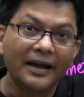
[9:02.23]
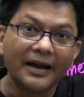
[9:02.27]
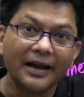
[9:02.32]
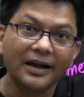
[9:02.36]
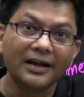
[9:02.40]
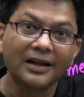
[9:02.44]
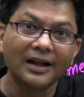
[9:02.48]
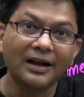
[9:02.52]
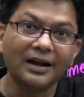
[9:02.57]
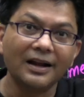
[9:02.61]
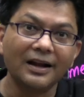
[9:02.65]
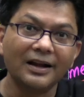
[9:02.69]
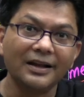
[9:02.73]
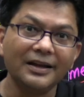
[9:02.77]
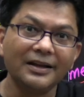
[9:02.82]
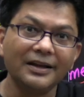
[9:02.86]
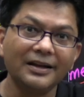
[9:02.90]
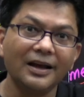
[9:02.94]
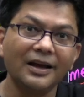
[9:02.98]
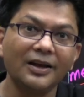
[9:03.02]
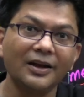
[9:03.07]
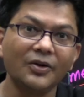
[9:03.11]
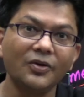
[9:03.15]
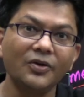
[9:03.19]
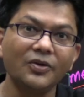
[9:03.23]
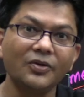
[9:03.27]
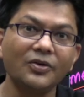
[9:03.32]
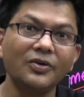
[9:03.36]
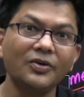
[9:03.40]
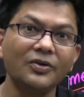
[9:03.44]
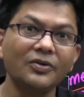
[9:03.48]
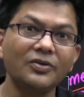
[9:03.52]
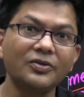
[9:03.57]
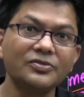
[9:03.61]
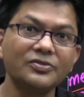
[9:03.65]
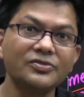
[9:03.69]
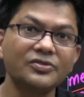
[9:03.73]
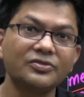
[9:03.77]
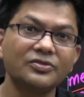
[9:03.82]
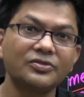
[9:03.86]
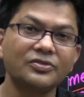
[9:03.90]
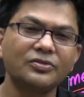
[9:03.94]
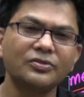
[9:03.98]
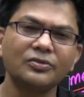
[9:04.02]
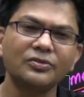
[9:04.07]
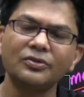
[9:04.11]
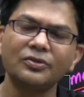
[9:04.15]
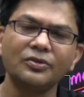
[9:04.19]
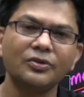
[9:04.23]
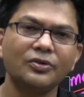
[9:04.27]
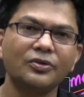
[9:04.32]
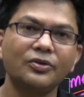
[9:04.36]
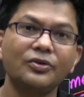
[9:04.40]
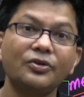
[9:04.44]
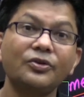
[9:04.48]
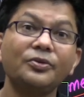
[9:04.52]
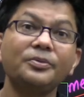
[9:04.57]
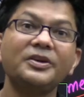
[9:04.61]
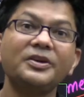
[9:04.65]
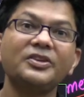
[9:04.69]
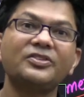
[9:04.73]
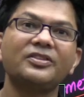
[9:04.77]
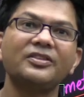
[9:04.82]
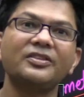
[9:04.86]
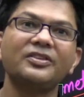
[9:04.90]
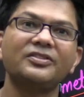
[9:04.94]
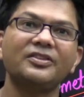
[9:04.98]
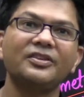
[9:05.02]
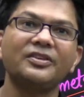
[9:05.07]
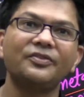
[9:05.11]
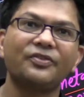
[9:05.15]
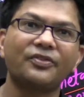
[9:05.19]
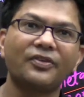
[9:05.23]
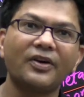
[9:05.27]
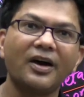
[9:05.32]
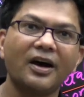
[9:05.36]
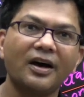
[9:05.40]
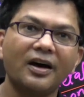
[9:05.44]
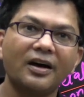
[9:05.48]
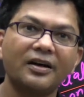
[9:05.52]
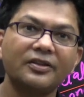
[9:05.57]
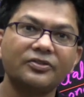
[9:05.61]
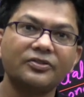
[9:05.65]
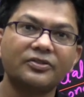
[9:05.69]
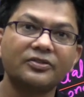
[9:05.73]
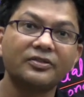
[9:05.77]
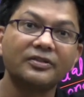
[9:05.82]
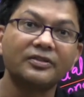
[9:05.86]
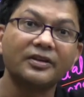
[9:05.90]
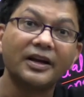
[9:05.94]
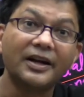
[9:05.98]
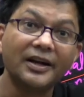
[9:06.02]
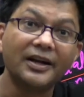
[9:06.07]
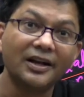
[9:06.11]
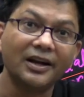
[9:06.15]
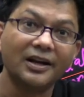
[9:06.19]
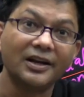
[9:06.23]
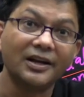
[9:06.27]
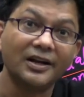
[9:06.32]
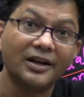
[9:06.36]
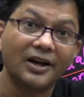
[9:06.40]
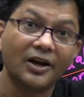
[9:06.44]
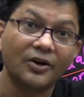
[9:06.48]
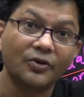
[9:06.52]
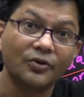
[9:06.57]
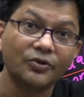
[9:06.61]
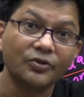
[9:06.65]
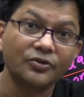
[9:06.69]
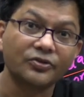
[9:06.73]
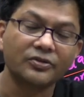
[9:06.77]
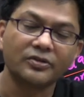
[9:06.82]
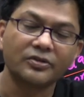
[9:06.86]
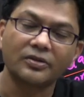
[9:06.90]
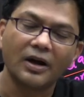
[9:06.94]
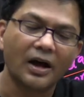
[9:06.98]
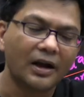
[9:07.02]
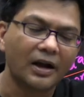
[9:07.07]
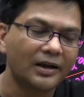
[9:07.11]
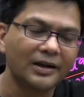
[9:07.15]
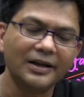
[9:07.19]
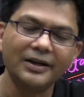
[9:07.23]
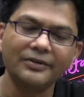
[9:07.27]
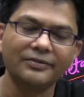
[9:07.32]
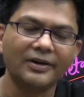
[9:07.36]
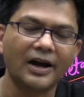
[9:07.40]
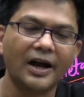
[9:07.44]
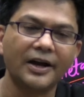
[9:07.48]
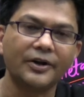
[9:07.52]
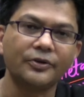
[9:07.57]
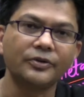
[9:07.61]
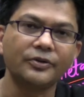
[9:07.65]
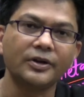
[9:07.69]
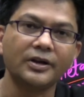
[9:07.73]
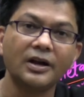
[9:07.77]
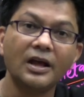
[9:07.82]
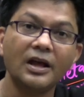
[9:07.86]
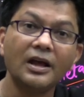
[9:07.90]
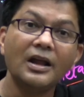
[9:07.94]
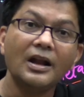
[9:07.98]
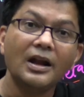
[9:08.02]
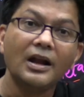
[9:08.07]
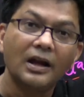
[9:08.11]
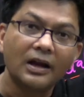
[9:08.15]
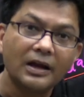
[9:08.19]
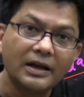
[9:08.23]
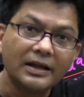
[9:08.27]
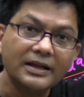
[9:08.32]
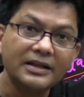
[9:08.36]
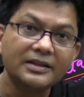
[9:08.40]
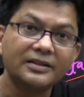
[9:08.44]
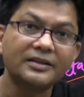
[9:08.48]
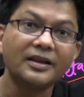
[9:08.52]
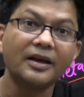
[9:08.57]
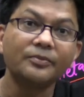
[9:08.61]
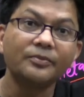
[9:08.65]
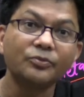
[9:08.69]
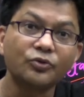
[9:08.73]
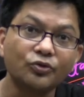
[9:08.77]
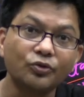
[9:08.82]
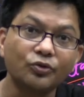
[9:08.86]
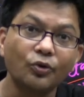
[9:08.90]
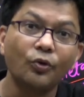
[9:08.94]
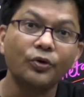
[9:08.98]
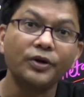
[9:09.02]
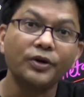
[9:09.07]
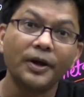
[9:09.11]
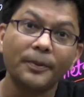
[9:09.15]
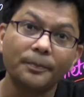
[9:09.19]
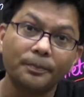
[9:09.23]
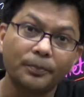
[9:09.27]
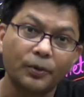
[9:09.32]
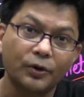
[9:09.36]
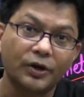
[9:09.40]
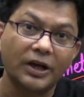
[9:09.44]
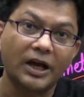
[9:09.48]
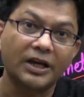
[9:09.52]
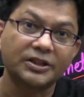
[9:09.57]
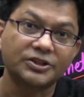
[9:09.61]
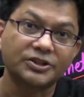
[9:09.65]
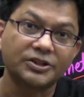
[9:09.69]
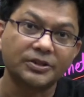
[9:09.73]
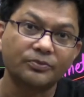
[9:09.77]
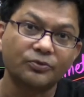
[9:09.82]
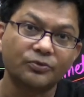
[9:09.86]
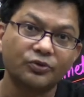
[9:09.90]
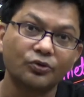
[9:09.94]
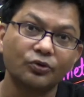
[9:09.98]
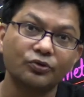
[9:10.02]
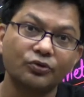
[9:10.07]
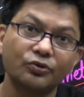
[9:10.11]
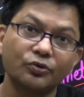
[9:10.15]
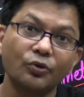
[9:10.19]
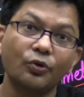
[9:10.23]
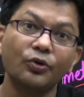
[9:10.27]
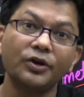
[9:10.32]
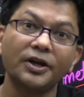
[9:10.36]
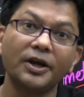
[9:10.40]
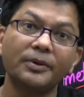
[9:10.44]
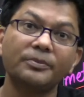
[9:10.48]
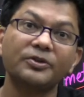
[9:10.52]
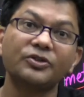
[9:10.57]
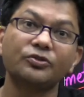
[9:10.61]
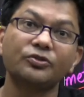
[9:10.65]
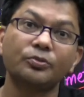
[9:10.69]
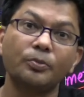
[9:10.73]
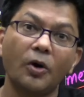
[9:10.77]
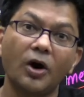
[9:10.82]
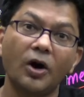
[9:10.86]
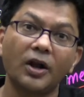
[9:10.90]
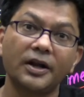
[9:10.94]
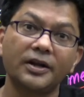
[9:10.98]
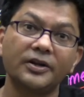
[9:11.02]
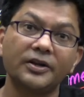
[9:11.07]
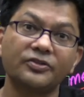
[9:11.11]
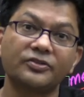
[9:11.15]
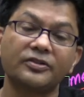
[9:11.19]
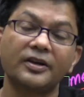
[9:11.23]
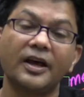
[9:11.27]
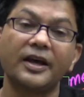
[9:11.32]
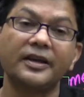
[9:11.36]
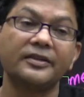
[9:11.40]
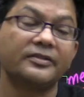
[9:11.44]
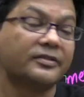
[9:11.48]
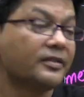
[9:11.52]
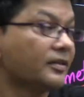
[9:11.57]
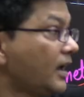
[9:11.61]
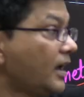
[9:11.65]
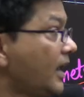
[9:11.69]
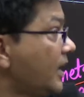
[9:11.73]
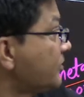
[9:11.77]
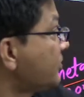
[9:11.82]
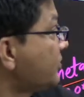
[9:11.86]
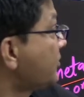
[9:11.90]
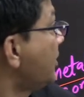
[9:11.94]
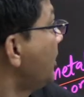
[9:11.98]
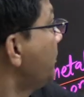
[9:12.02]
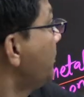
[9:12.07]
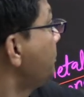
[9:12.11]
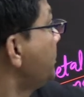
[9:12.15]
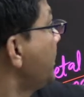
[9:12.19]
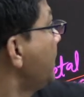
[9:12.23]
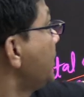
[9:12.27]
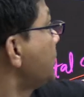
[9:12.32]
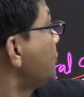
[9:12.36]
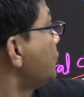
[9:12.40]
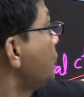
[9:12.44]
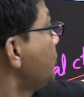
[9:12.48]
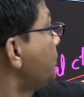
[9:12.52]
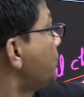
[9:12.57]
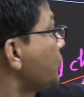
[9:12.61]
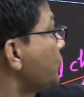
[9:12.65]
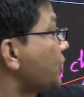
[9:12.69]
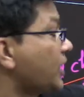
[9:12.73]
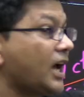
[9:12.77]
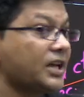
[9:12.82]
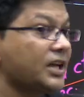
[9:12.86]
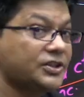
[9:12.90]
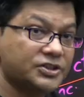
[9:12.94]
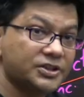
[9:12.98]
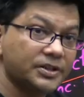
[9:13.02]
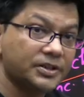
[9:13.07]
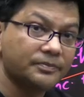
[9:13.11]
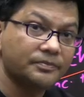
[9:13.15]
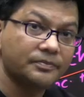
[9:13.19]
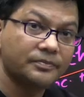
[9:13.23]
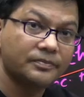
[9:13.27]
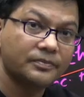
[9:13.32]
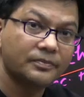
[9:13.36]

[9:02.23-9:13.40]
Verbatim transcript: hidden Lena knows, Rubies is in France, hidden Lena knows. Leave hydrogen, lithium, sodium, potassium. So sodium is smaller in size as compared to potassium.